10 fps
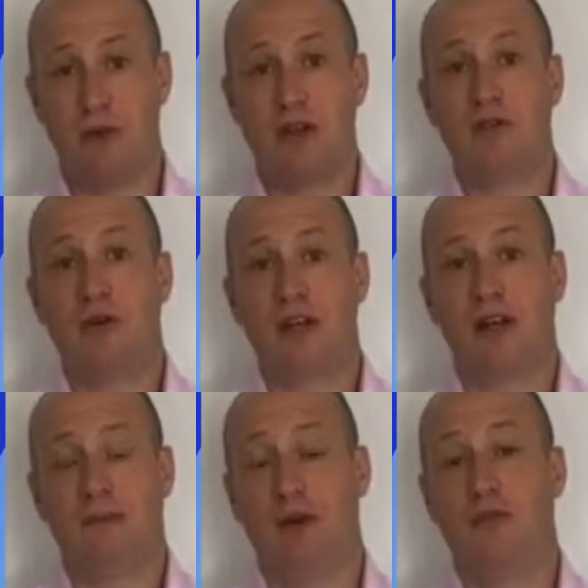What you want to
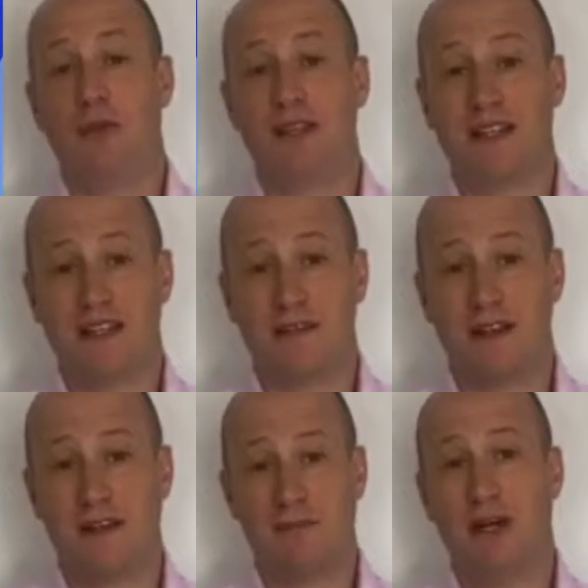come off with is
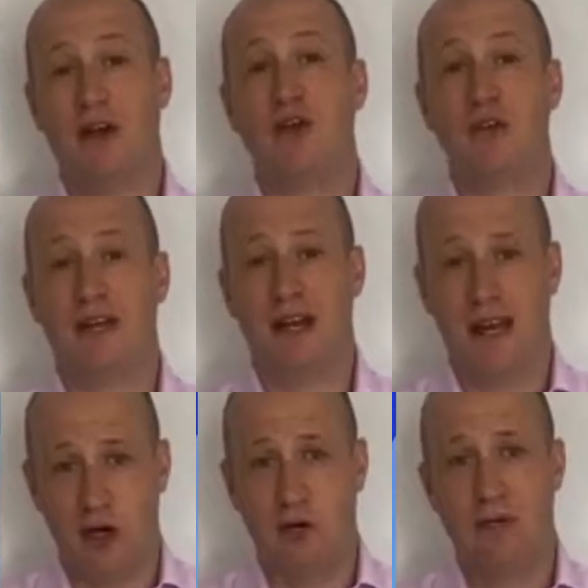someone who can
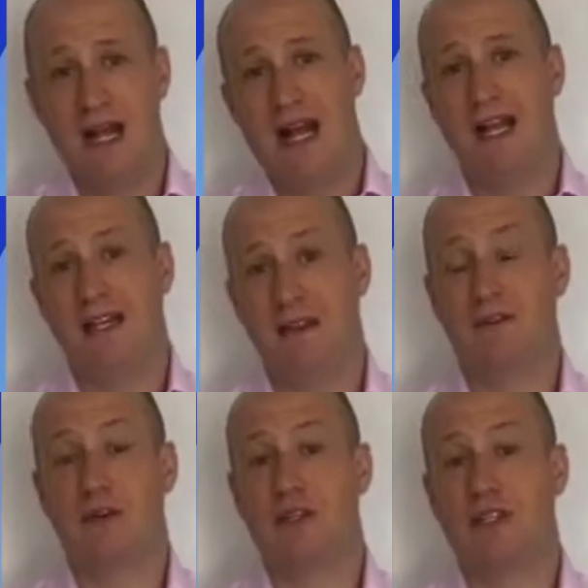help in
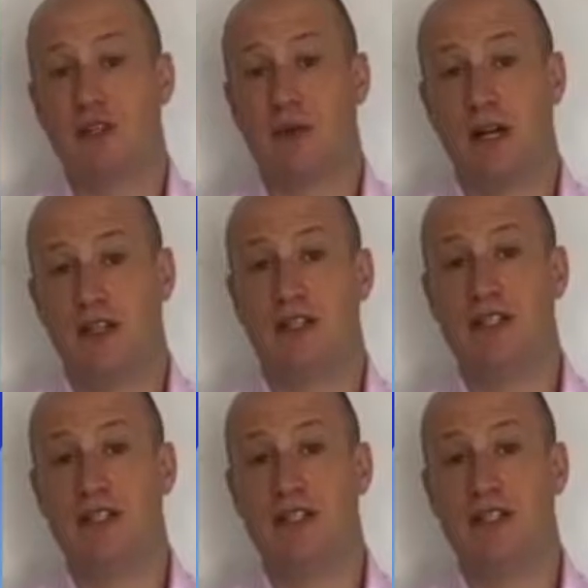difficult situations.